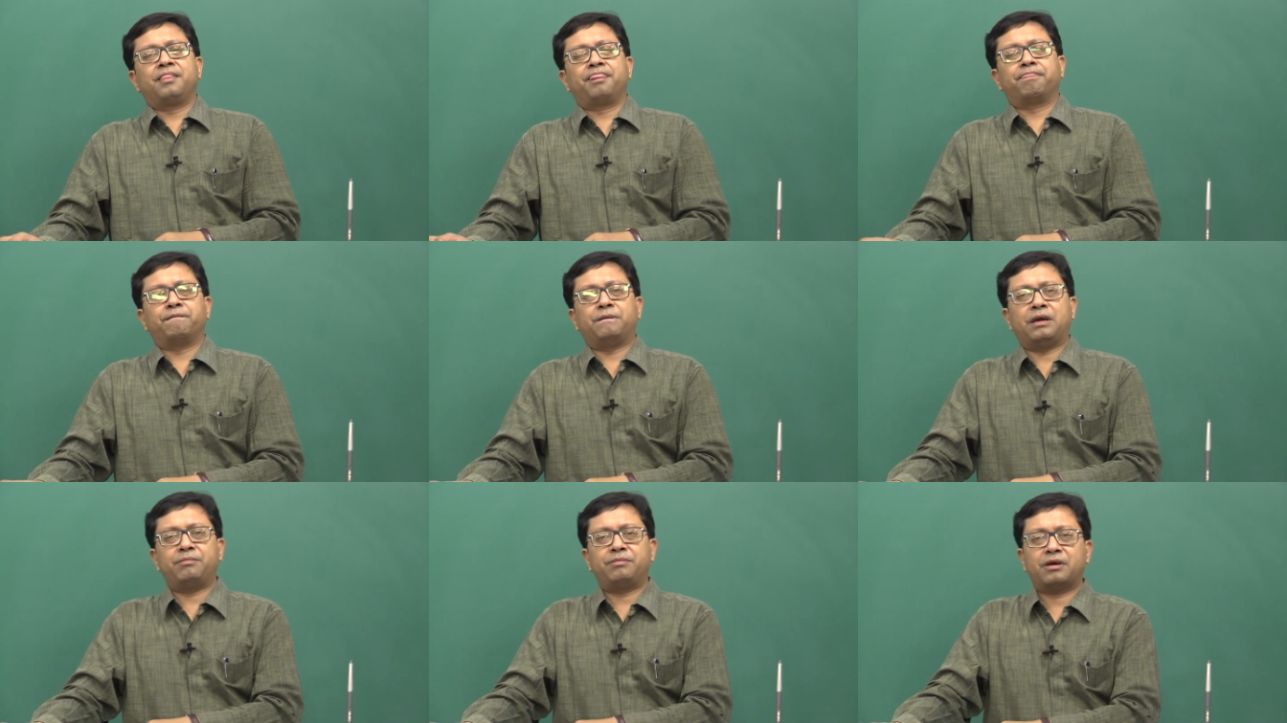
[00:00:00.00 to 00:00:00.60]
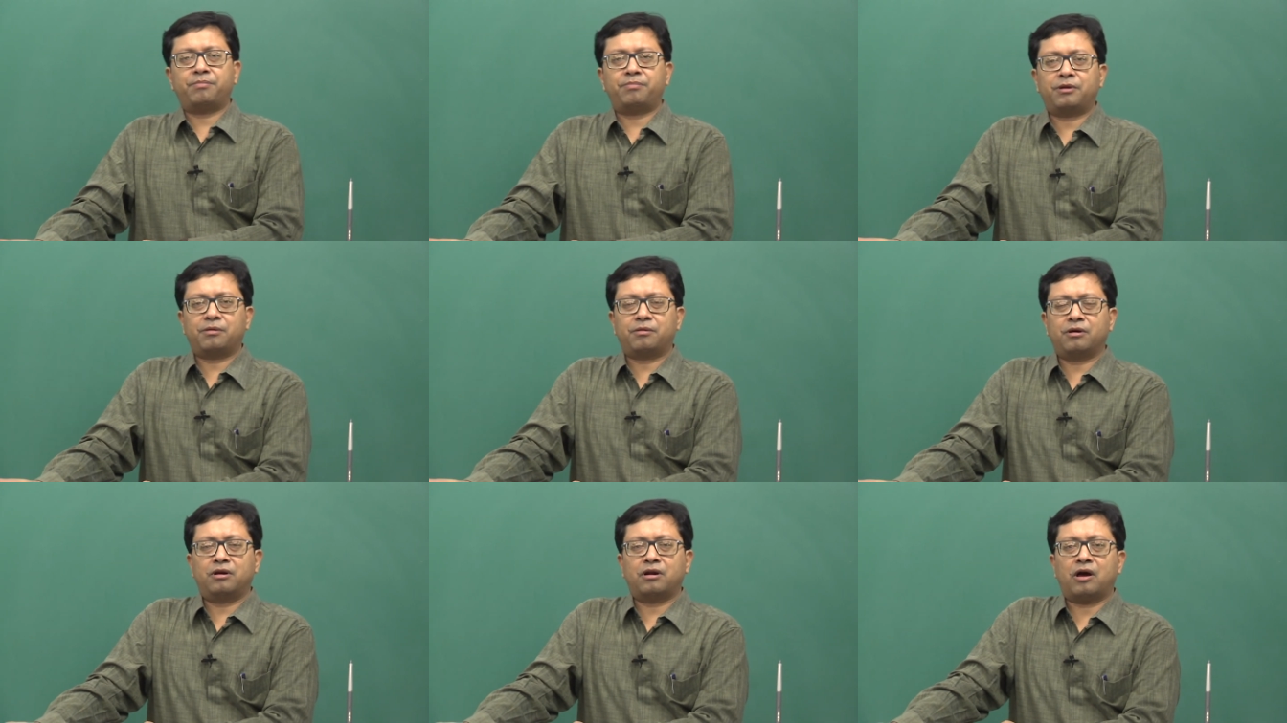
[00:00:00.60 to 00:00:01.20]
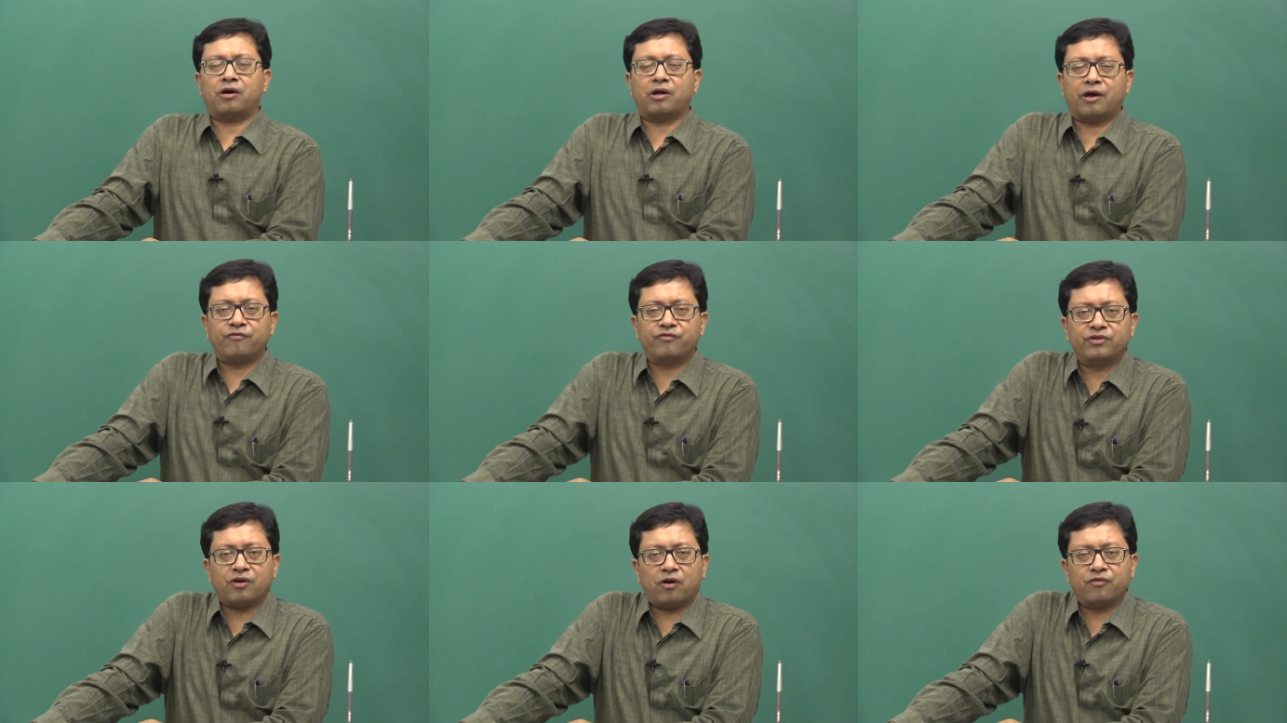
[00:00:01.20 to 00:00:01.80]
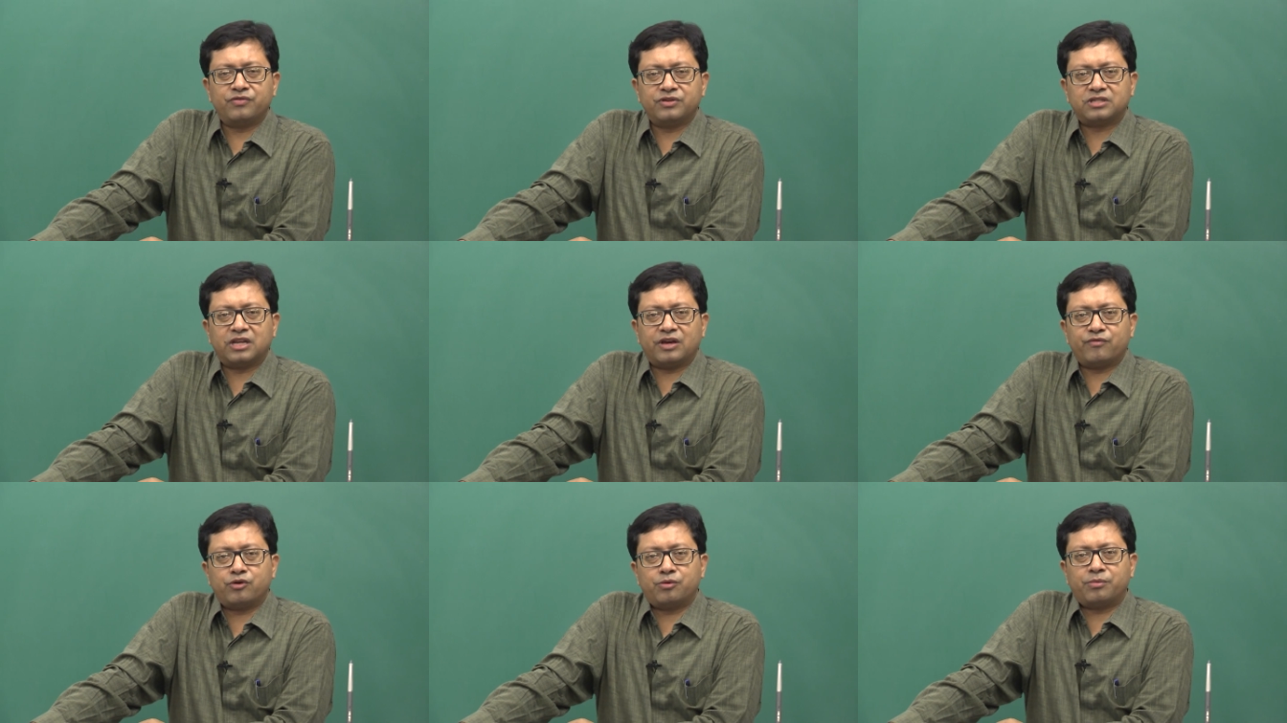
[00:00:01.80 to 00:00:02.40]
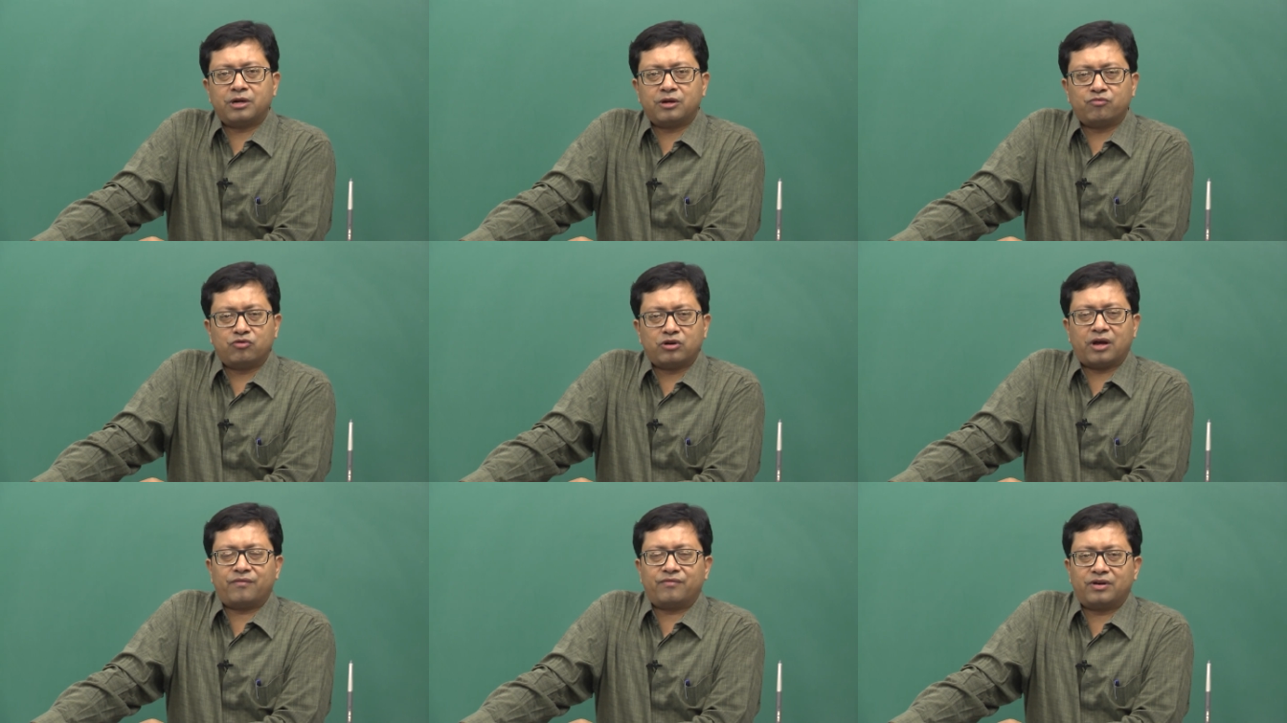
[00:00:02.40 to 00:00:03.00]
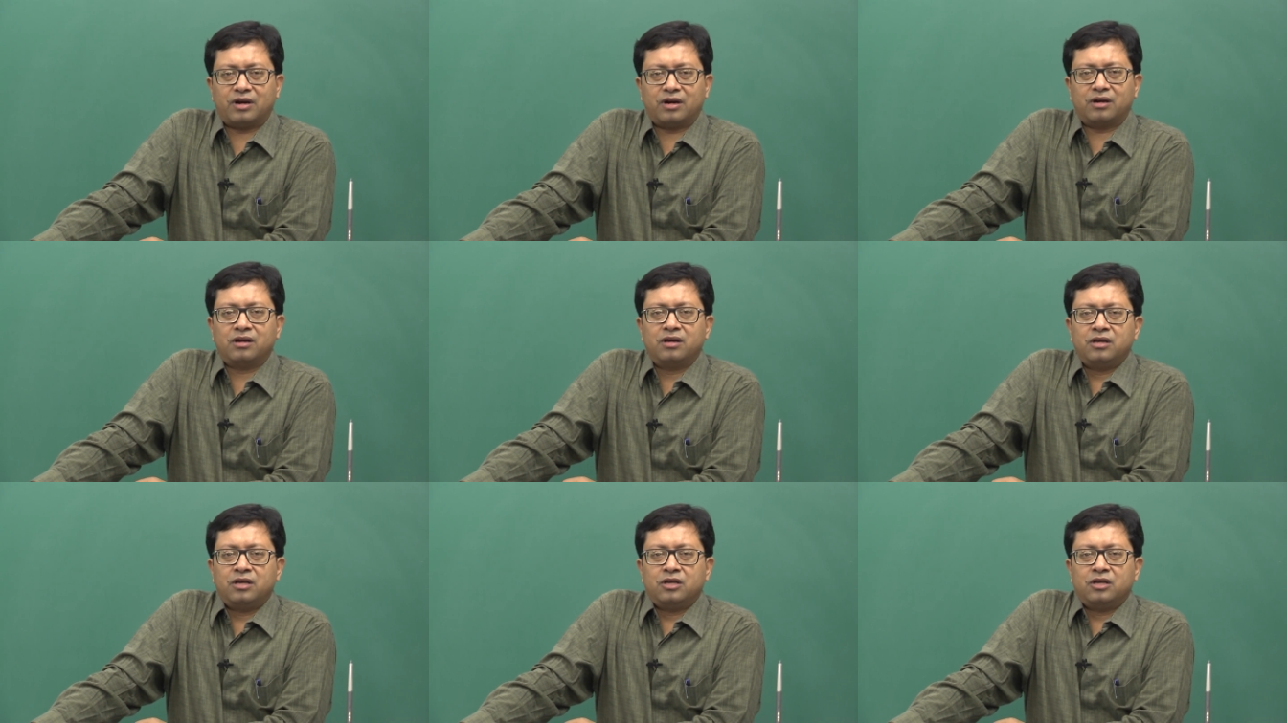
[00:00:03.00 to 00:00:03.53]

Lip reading: may be applicable. Obviously, everybody would have done